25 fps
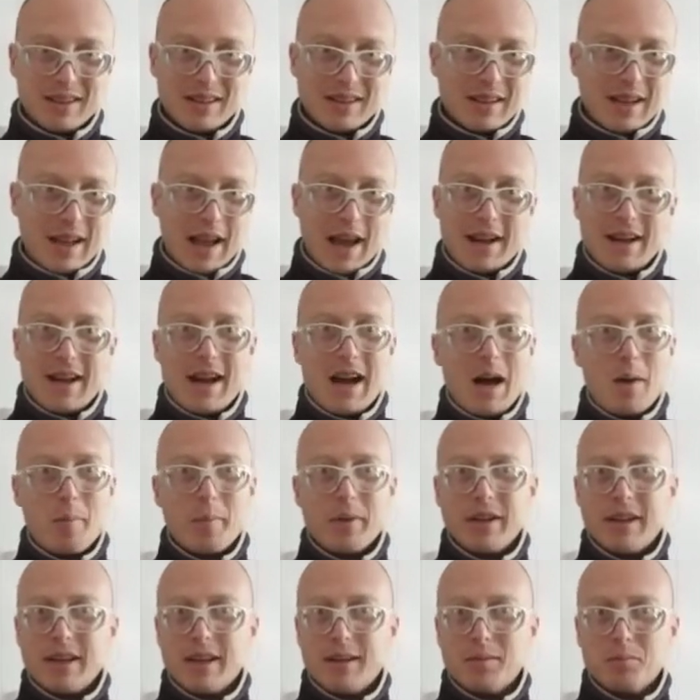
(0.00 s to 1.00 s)
Ad
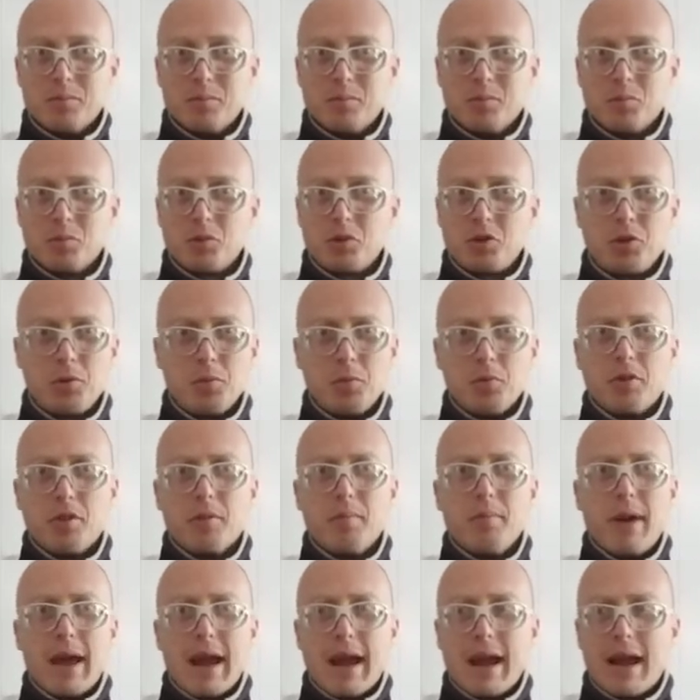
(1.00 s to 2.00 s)
hominem, to the
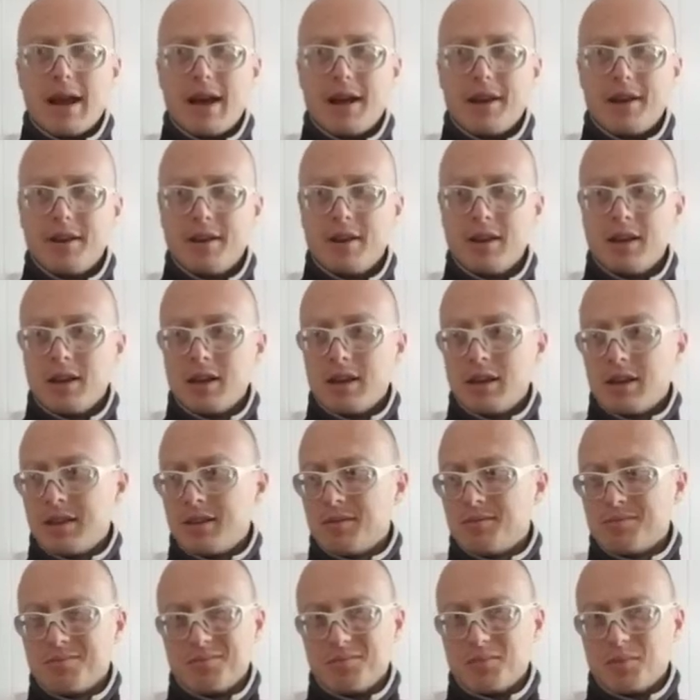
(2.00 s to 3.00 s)
man,
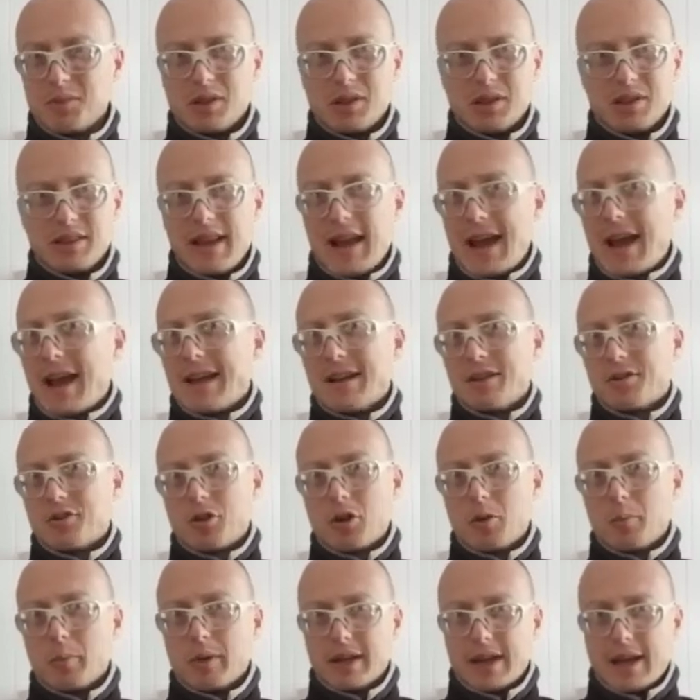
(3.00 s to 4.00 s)
Latin
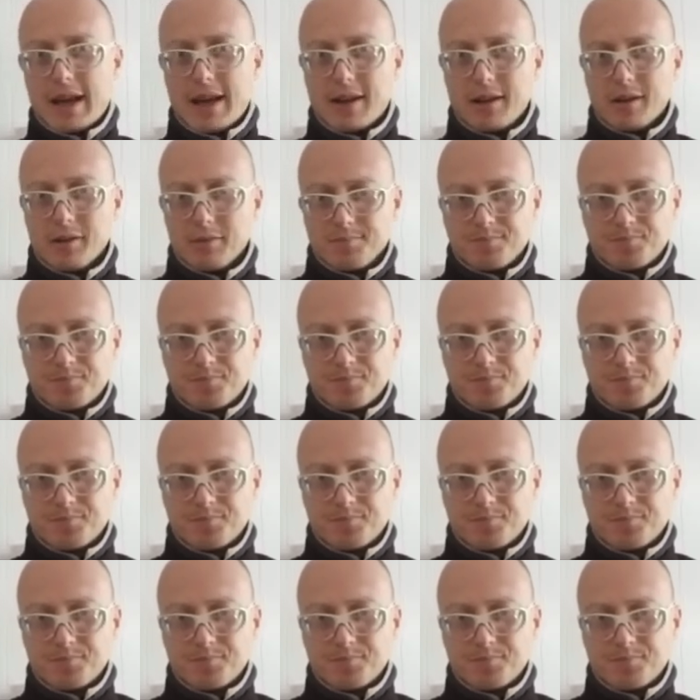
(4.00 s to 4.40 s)
term again.